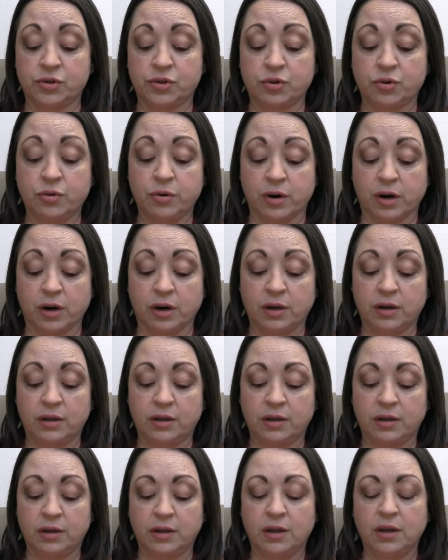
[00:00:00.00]
tour.
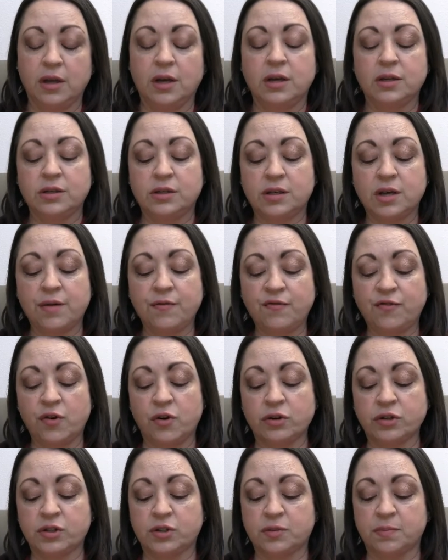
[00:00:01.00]
Some
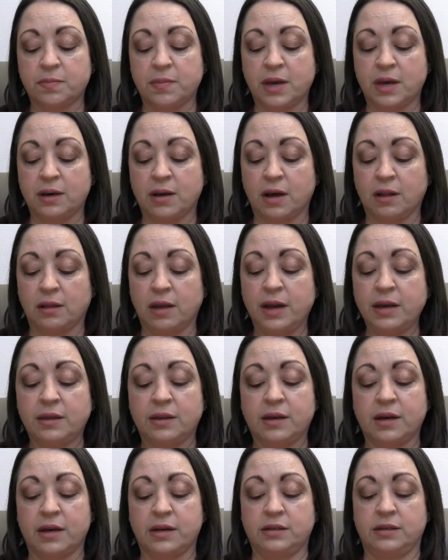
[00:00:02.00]
folks may not like
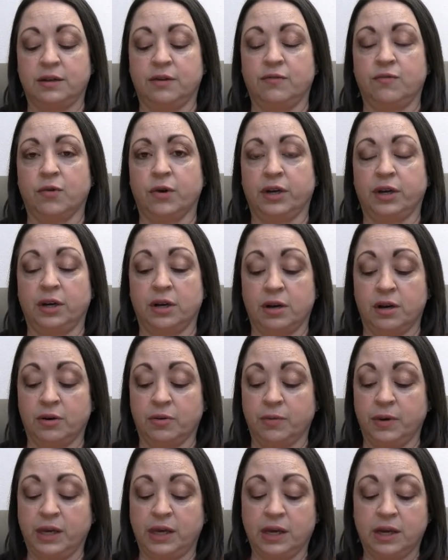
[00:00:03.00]
the idea of working on a
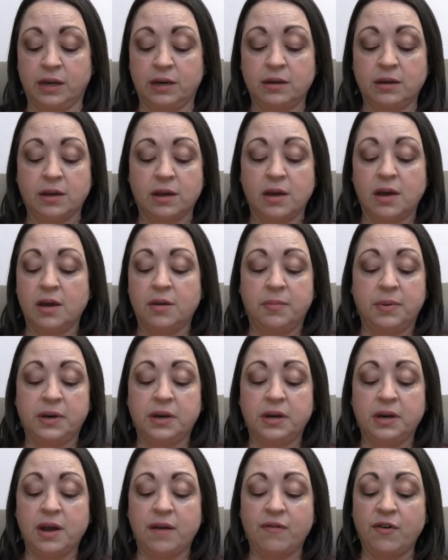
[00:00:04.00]
weekend, but
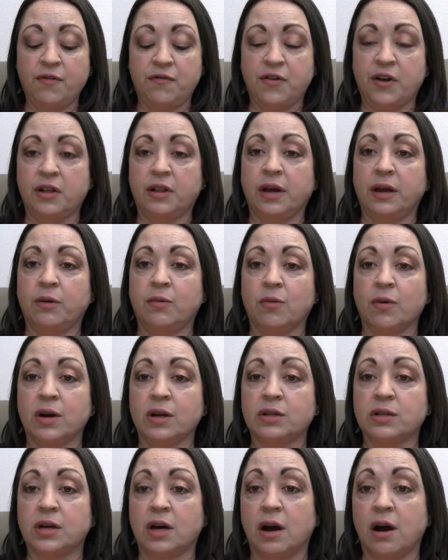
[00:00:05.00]
it never felt like
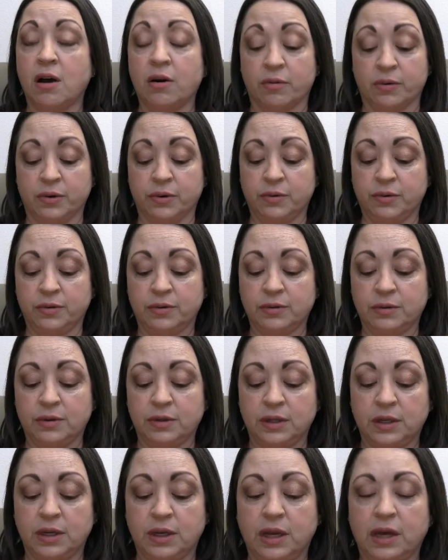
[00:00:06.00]
work to Aru.
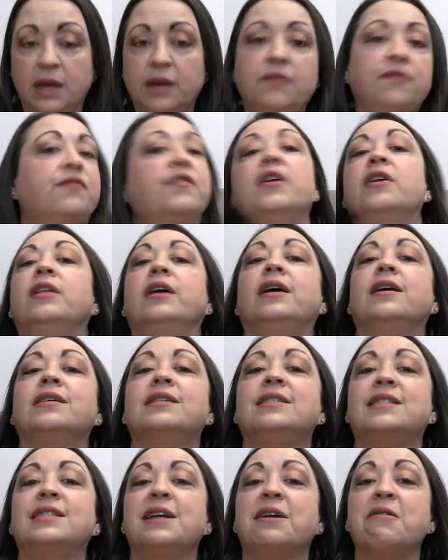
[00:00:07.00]
It felt like a
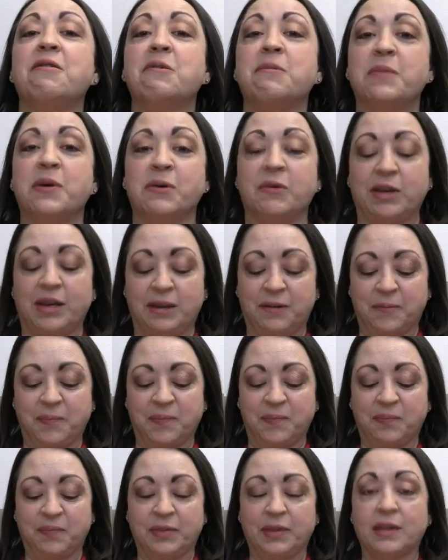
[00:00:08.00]
ceremony,
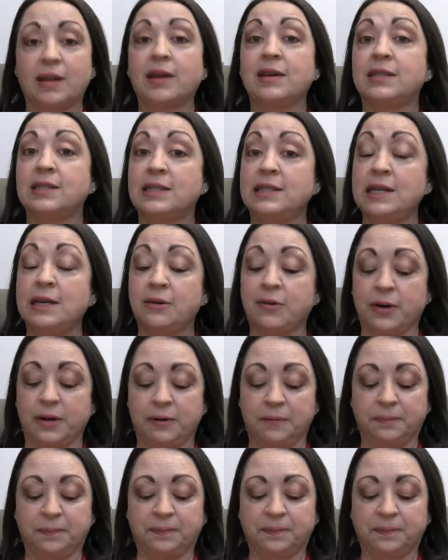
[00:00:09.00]
like a secret.